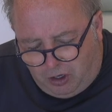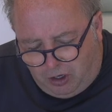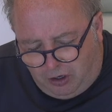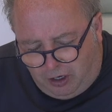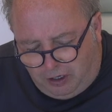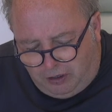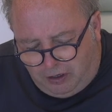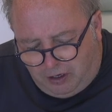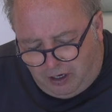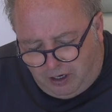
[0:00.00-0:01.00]

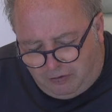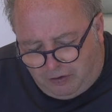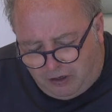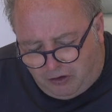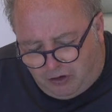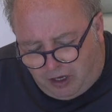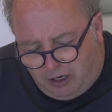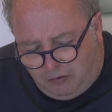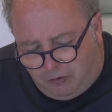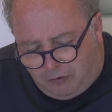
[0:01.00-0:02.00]
If they're
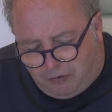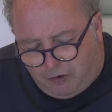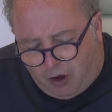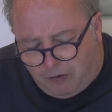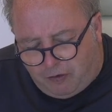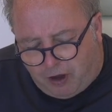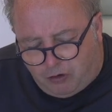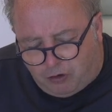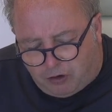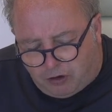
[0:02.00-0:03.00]
selling for
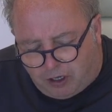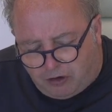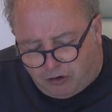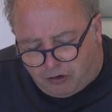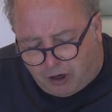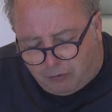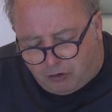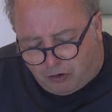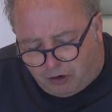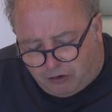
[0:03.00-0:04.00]
500, are they just
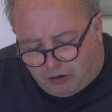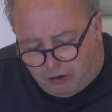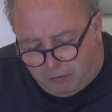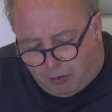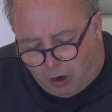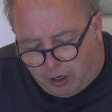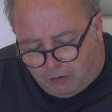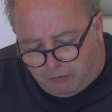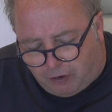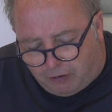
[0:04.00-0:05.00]
upsizing and buying
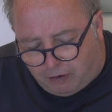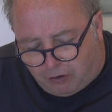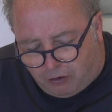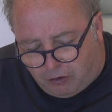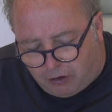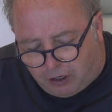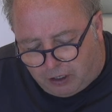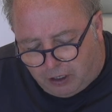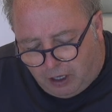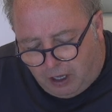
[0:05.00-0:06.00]
at 500, or are
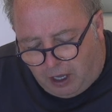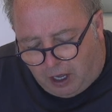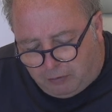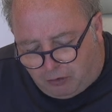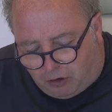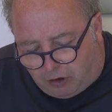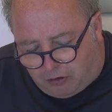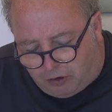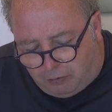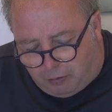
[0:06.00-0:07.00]
they
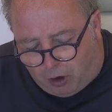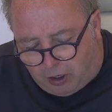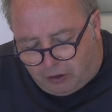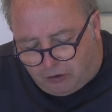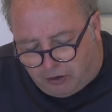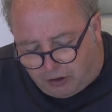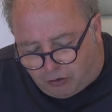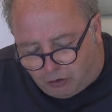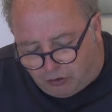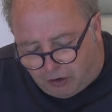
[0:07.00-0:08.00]
upsizing and buying at
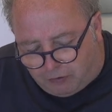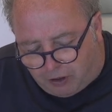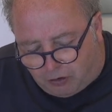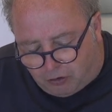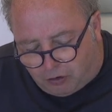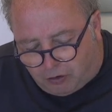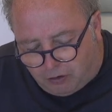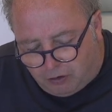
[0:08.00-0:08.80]
600 or 700?